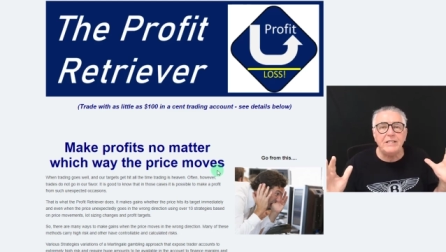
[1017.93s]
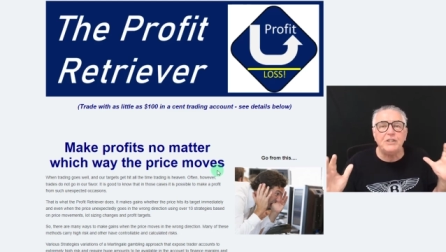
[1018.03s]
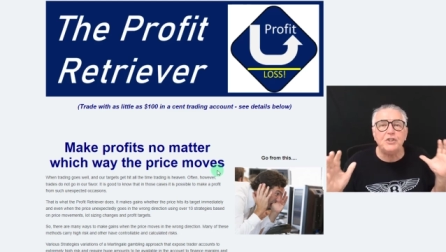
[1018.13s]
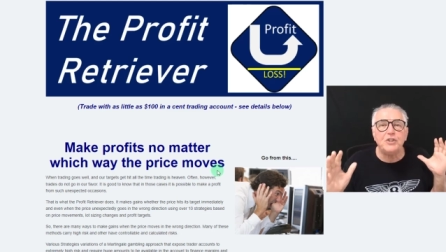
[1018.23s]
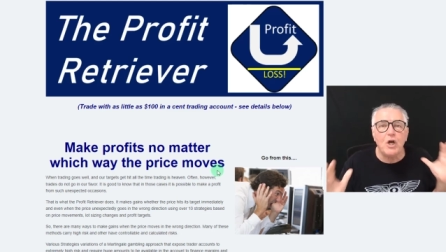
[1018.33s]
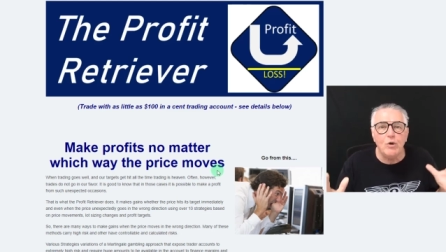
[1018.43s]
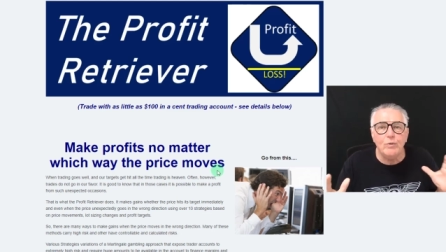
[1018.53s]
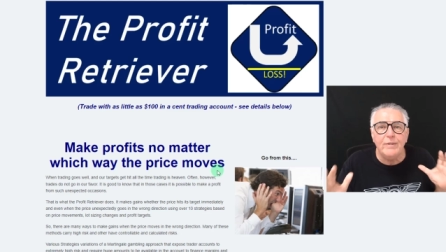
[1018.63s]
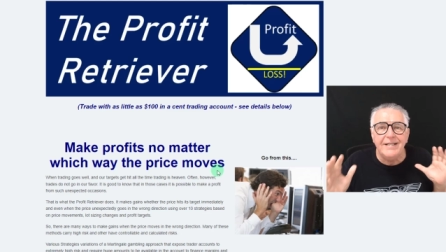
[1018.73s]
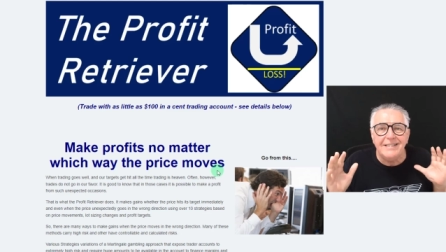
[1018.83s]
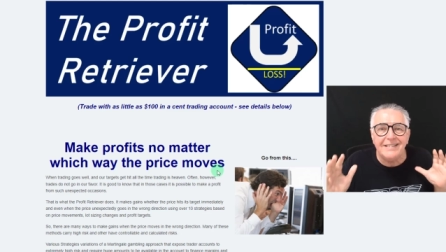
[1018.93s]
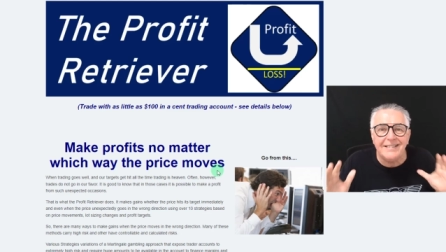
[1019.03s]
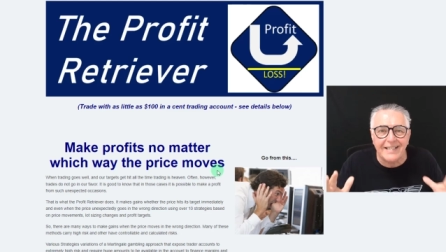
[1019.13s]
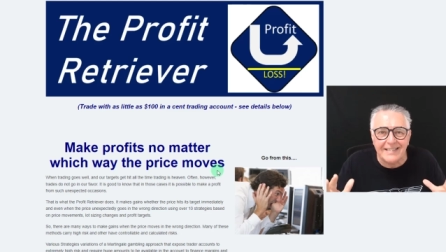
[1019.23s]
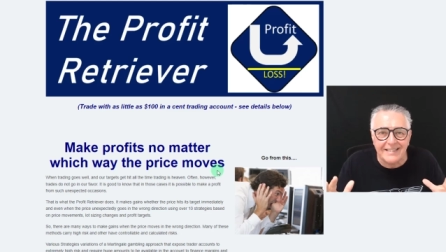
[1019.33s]
is so
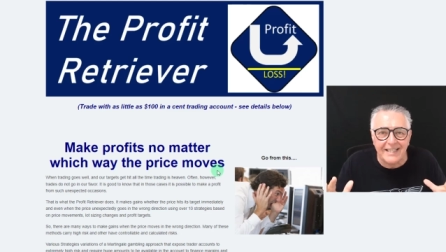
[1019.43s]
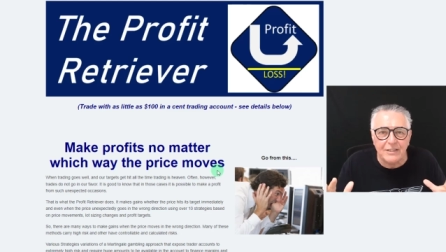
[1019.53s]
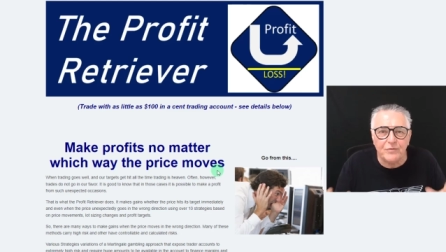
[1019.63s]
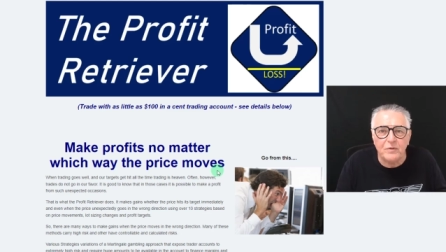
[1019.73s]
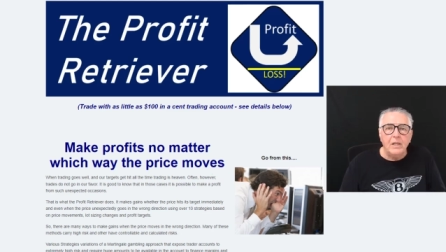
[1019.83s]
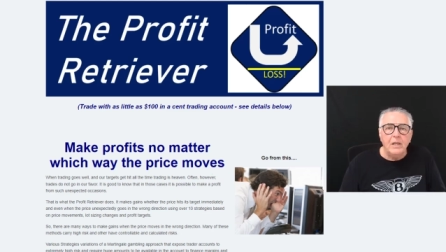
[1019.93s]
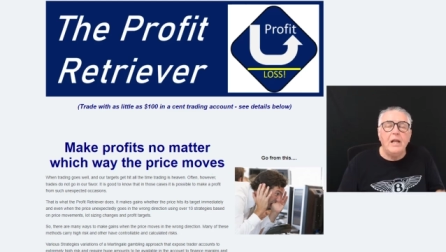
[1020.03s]
successful.